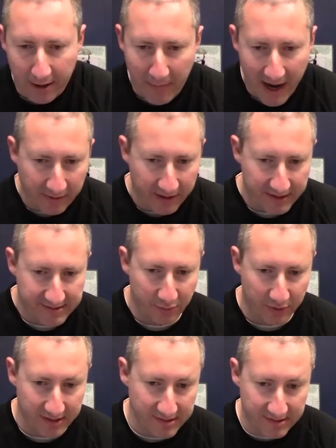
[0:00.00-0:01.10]
on my list
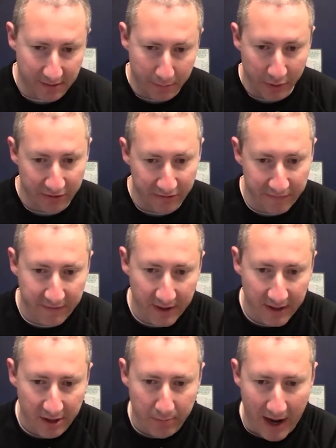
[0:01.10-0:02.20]
was to move
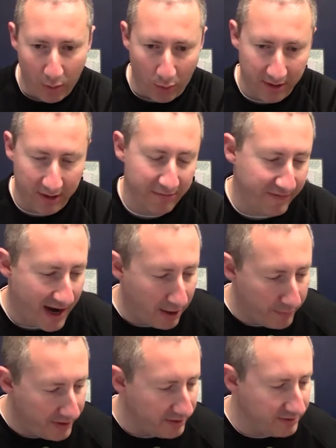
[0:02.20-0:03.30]
my work
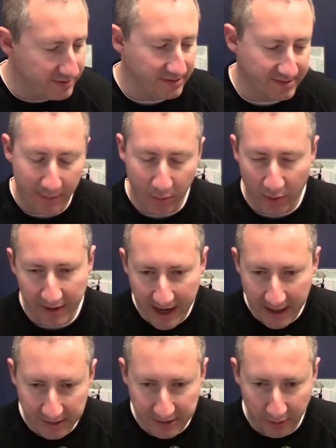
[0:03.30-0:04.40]
environment to somewhere that
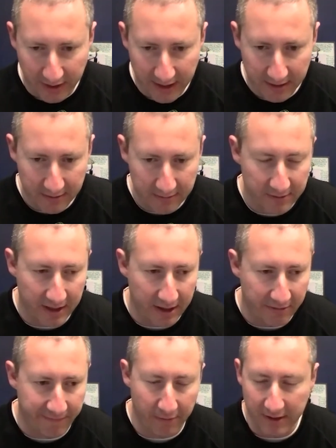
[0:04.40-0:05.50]
I enjoy, you
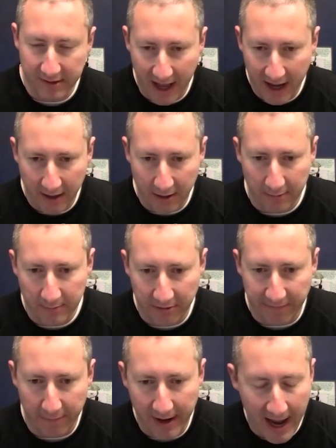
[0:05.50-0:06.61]
know, for a day or
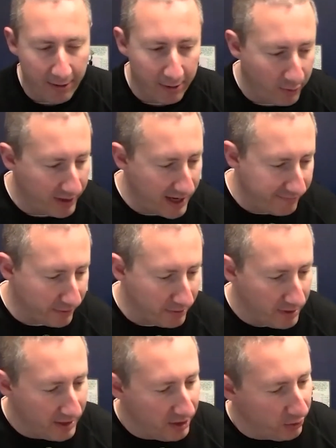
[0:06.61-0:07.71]
for an hour or whatever,
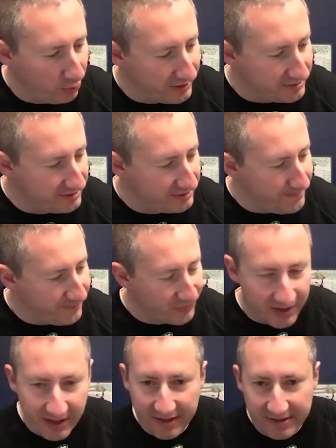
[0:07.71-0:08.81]
which
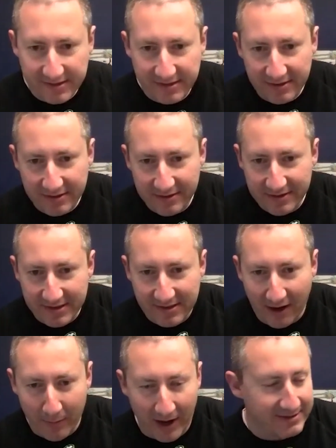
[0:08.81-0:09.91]
is
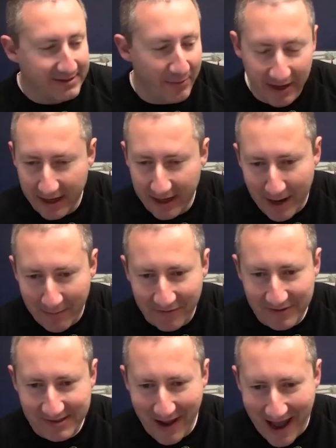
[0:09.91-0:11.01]
Starbucks. I'm going to hit them up
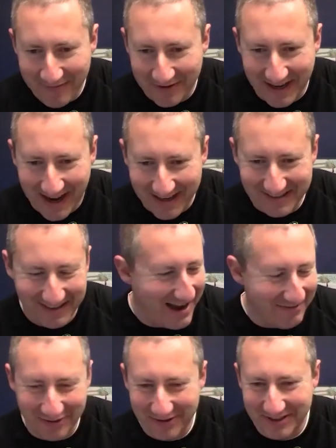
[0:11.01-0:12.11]
for some advertising
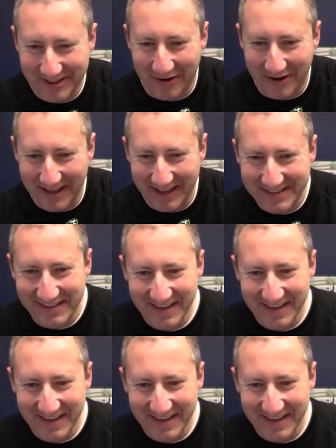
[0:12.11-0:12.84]
after showing this.